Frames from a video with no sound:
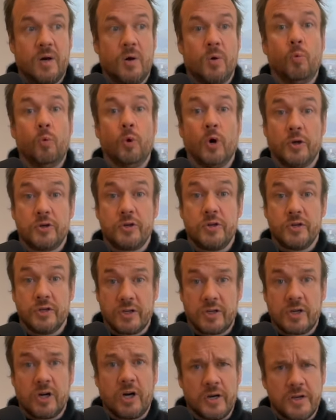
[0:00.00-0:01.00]
what you
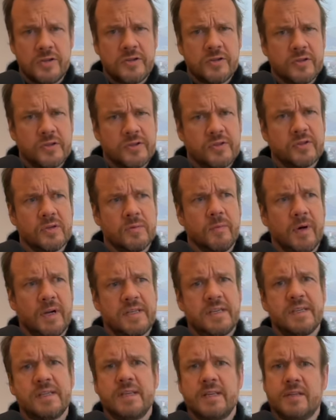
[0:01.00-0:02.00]
encountered so
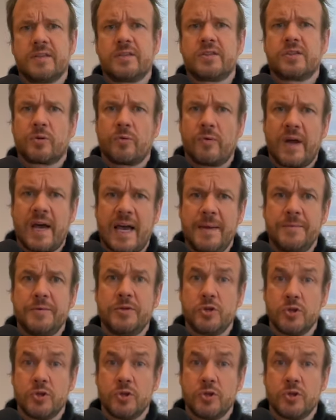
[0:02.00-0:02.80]
much as it describes